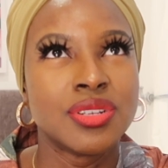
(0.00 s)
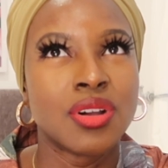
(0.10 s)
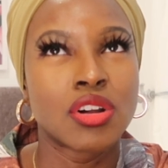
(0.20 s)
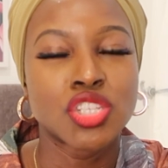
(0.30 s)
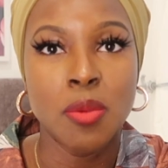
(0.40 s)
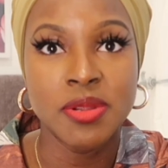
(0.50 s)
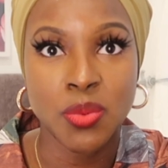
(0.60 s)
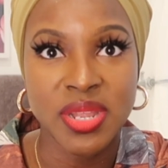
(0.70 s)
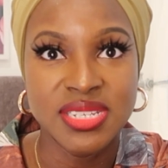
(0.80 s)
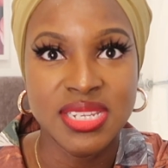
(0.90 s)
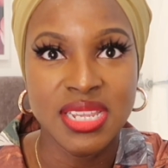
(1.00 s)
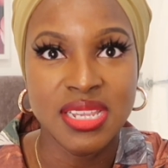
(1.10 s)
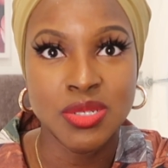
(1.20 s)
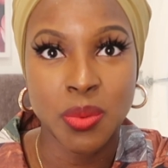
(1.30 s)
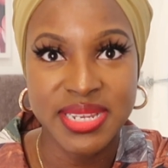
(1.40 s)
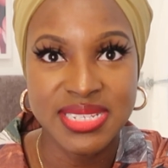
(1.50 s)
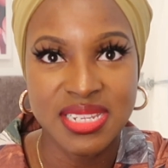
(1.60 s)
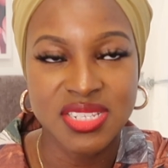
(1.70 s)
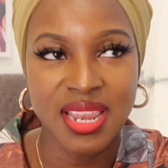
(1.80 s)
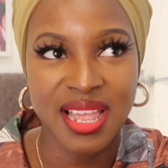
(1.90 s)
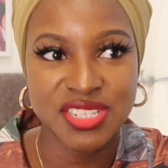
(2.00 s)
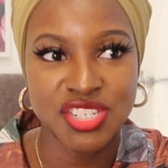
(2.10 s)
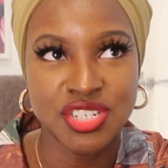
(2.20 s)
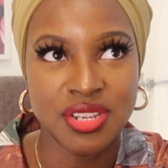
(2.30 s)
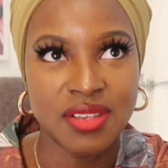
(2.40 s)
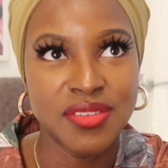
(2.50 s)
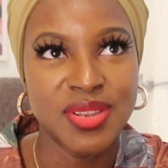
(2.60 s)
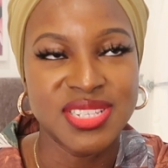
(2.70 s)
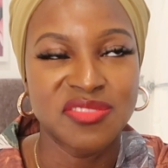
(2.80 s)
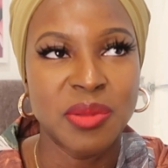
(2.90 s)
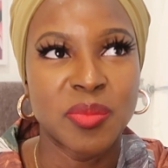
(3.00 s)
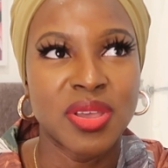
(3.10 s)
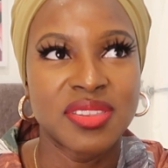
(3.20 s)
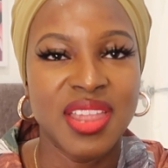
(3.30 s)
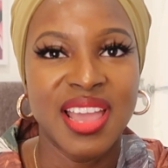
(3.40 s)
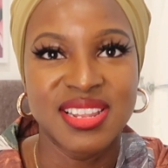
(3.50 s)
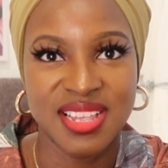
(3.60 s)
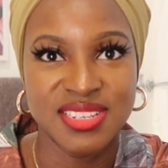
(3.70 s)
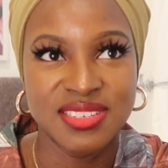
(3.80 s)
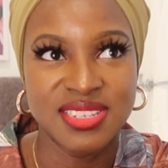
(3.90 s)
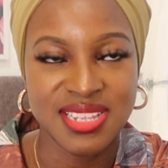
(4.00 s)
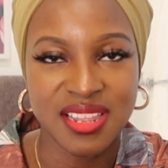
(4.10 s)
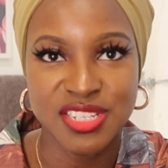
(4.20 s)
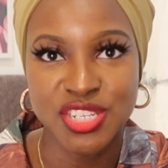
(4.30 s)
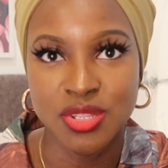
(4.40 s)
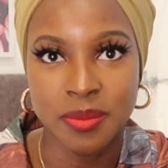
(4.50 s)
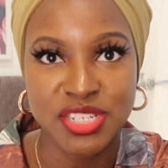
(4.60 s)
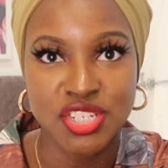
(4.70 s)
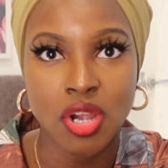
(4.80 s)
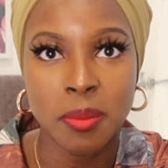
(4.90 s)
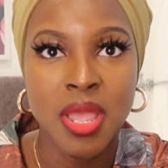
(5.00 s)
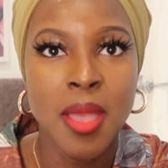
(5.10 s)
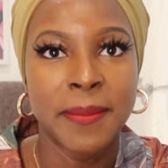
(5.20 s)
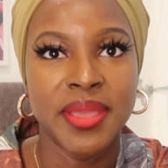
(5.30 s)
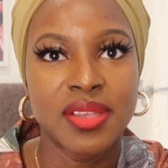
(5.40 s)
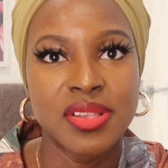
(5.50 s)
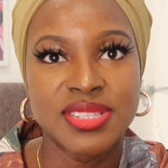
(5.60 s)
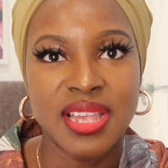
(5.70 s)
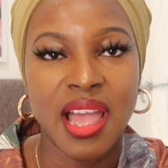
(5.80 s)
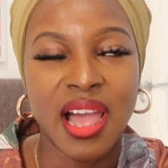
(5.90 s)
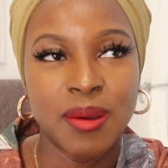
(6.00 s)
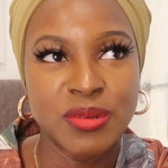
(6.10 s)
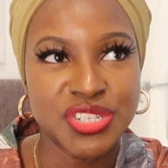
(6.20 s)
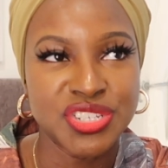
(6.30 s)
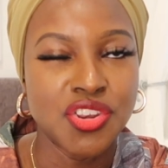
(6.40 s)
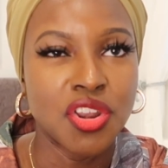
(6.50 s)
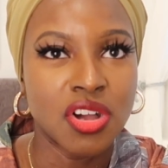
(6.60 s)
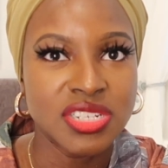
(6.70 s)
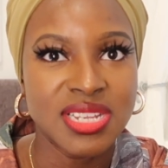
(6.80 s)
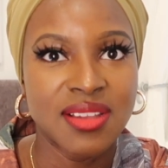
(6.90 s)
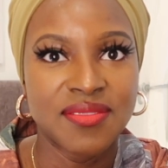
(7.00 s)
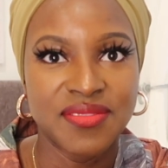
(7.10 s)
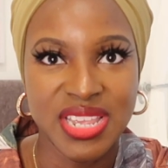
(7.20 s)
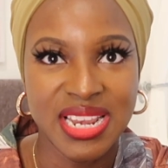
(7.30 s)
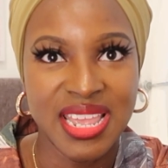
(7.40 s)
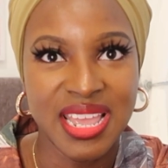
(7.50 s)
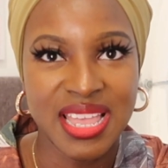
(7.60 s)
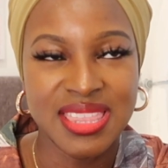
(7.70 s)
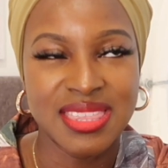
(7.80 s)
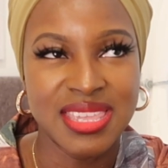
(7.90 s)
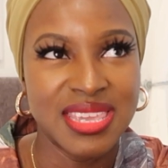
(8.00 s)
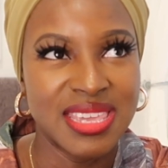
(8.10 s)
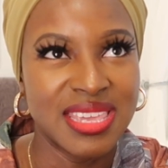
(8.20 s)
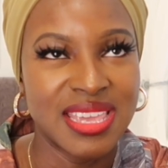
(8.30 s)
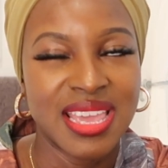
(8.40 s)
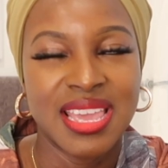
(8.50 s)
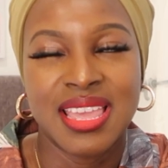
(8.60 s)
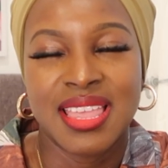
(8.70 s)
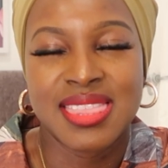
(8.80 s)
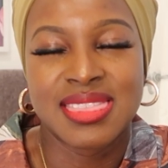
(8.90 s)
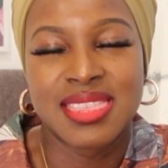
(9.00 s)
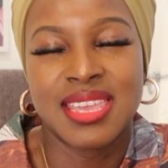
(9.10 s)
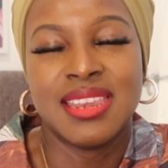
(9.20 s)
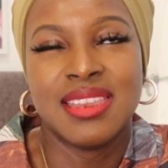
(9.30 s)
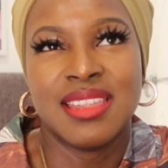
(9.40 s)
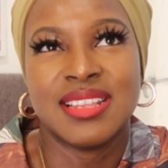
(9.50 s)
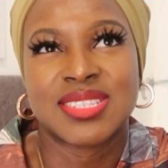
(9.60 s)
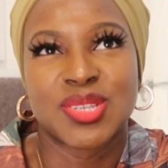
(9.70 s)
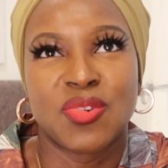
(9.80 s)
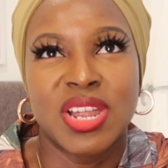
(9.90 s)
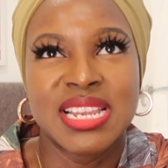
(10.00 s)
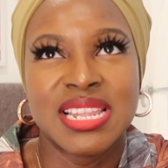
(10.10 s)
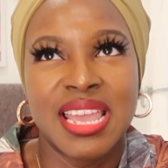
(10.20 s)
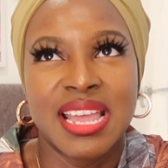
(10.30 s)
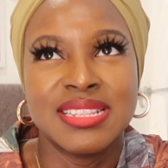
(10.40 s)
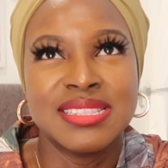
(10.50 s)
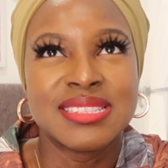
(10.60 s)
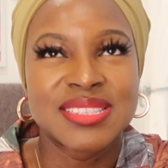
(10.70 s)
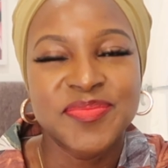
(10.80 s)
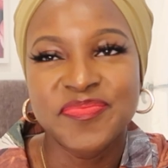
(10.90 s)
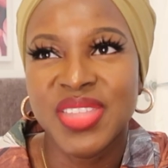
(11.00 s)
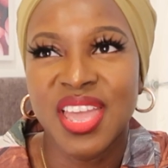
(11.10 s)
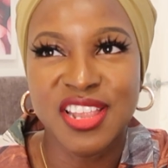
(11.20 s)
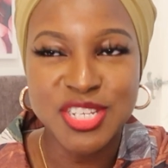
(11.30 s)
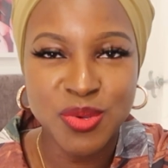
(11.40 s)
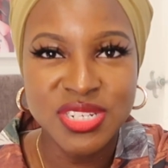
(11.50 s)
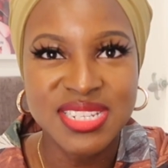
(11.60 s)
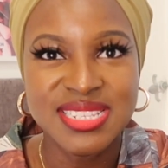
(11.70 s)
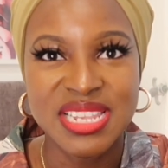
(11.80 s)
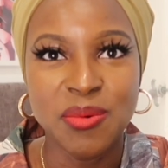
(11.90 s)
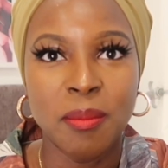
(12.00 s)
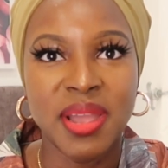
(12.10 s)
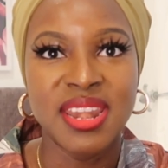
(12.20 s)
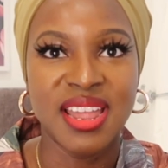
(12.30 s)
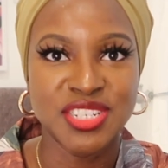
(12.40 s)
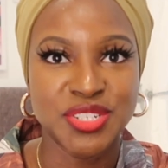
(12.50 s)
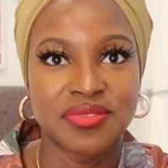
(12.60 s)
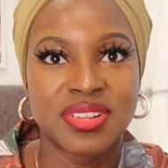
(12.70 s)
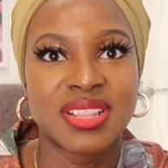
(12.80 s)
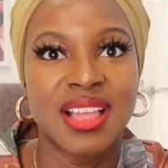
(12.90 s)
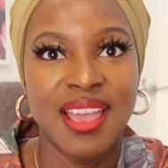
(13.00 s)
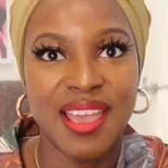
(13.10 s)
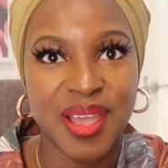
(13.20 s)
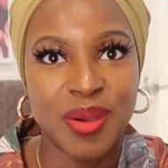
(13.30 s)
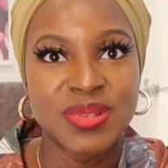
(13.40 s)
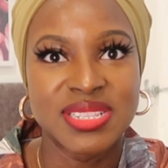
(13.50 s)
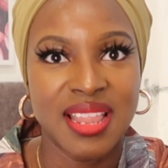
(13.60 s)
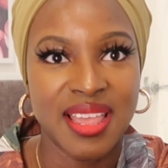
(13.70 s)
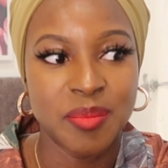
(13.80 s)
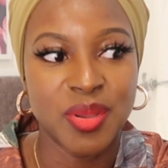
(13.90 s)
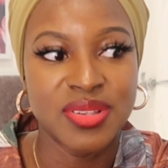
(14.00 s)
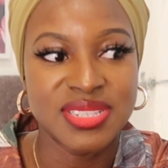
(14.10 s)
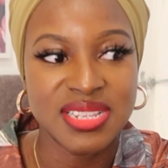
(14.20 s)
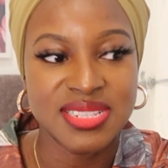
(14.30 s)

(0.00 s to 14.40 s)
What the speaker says: October 2020, so last year, a few days after my birthday, I decided to do the chop, because I was just not feeling the thin scraggly ends, and I just wanted to see what my natural hair was like, because